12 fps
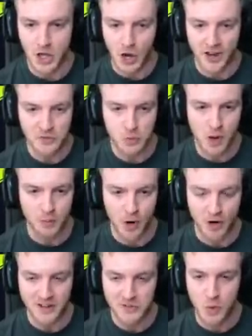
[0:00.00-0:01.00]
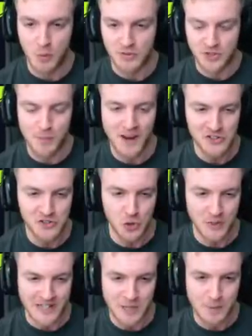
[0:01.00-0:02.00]
go, that's one, bro, that's one. We're just going to make sure
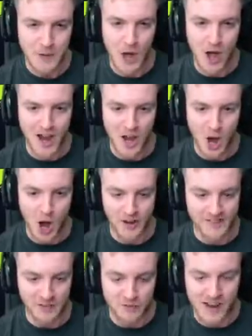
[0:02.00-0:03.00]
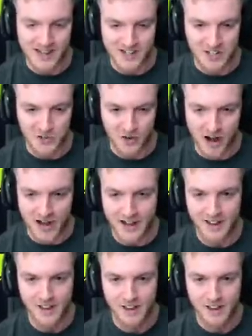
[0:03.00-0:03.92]
we keep an eye on the flanking, right?